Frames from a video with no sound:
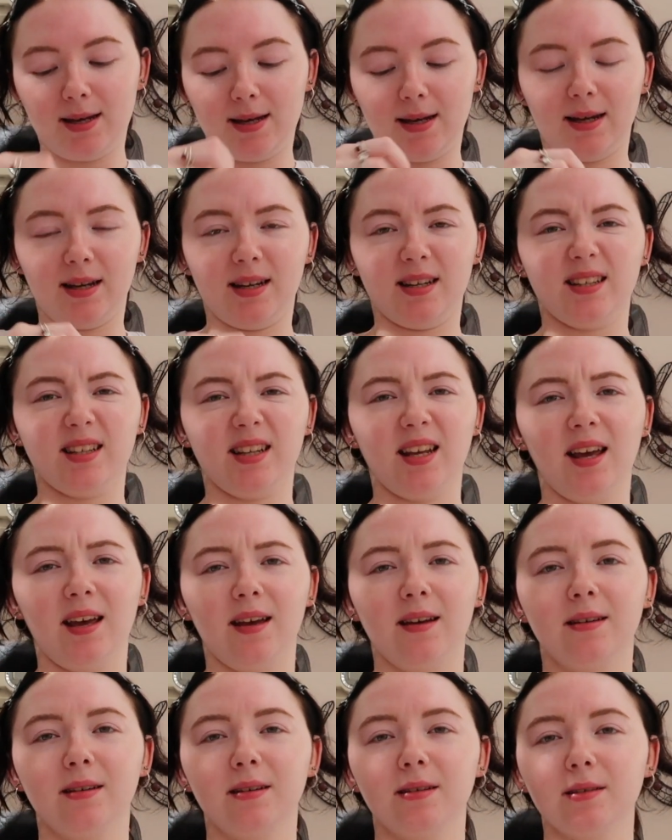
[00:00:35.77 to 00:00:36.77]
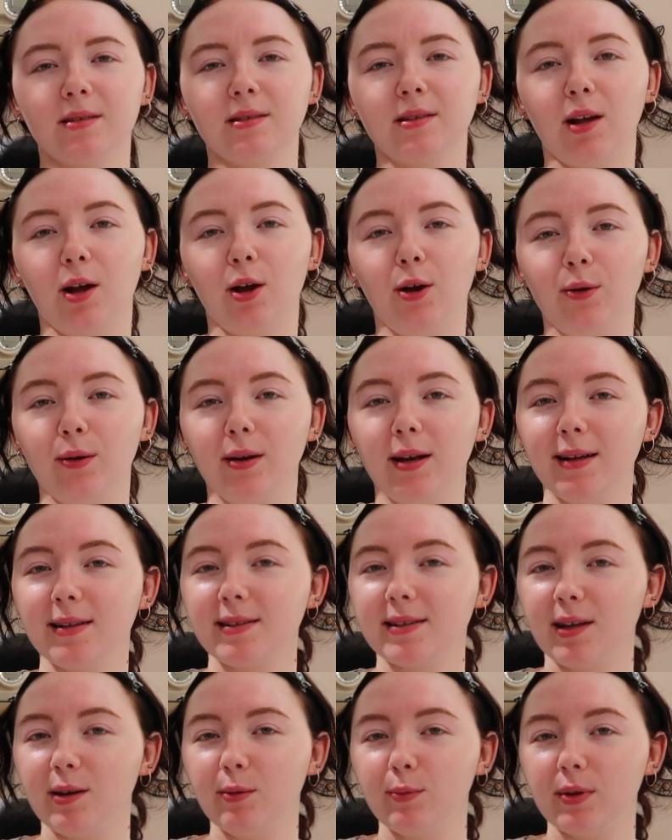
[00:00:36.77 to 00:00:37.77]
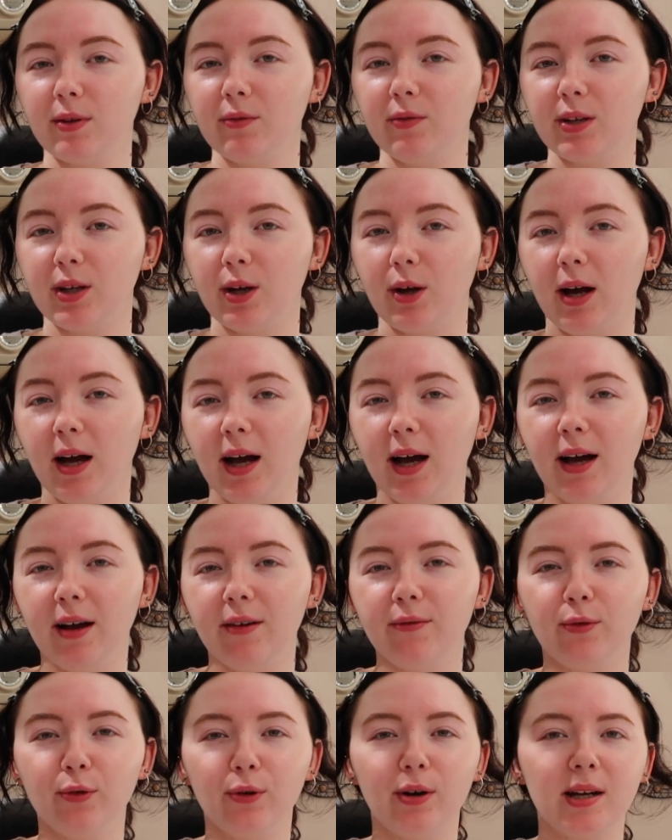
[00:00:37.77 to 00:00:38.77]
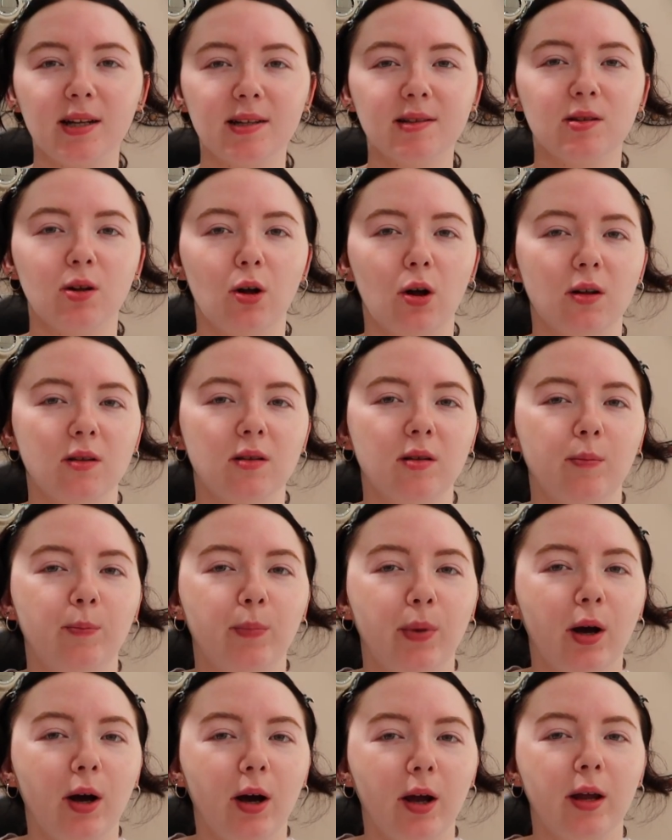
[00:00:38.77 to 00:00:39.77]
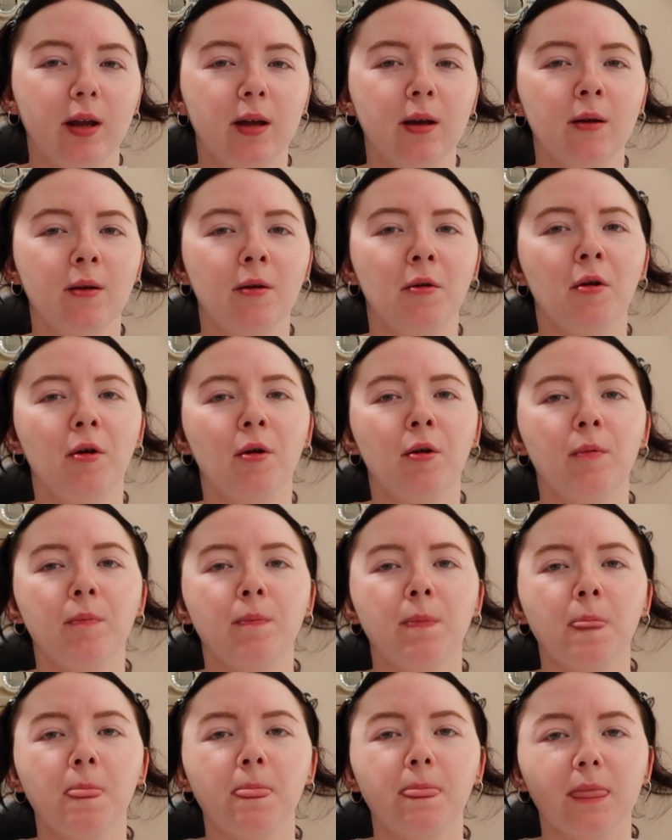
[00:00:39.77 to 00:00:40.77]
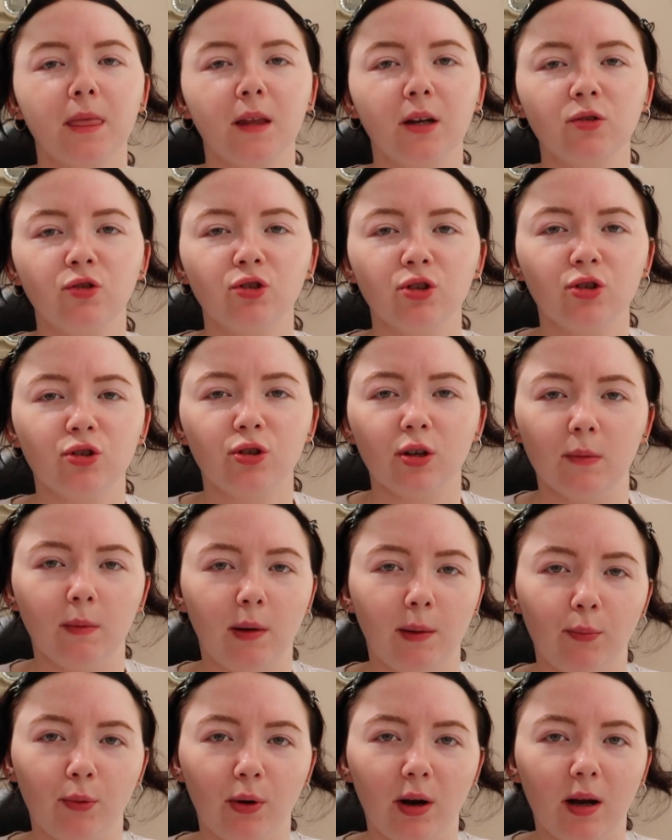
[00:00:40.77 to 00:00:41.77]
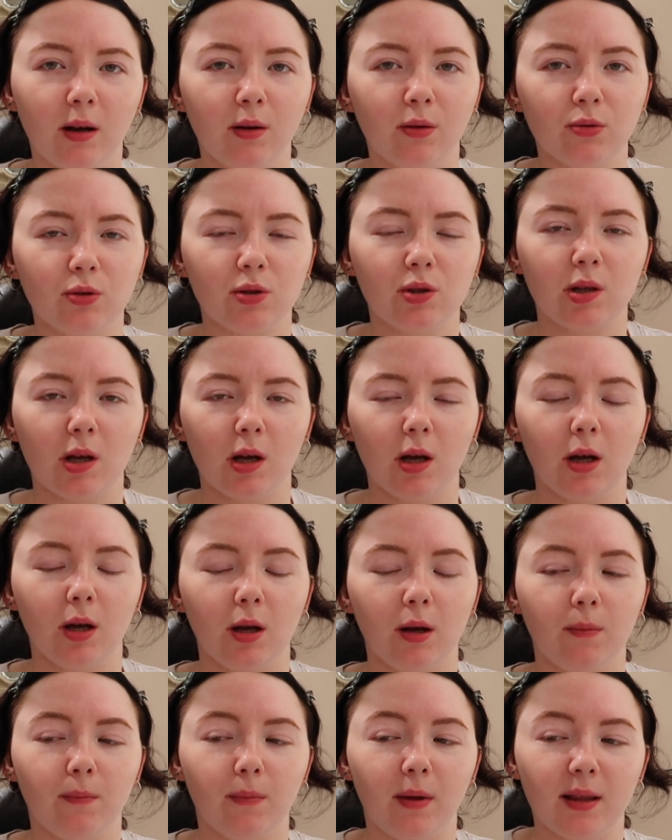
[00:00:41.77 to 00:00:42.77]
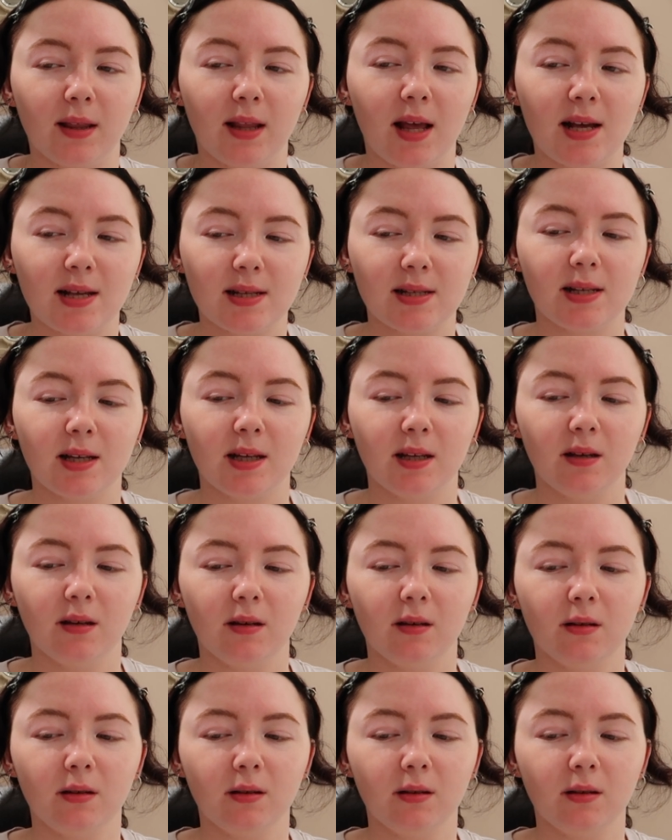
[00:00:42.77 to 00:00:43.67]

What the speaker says: And yeah, so let's get on with the video. I have already started by just doing my brows, and that's it.